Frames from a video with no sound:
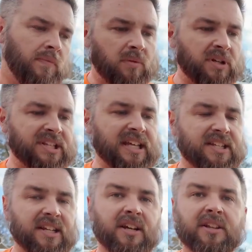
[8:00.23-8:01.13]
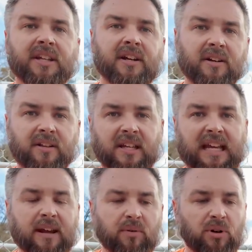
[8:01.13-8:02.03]
Once that's sitting on there, the
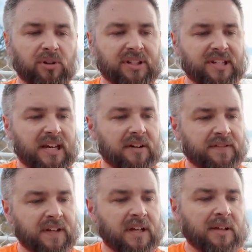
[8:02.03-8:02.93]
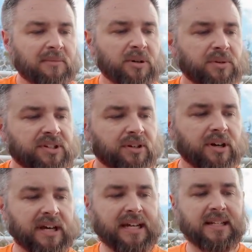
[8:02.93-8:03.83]
gate will hold itself, but we'll still
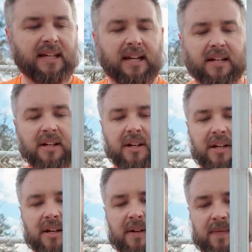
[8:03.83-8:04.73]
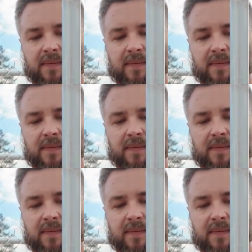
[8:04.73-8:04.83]
go ahead and tighten it on here.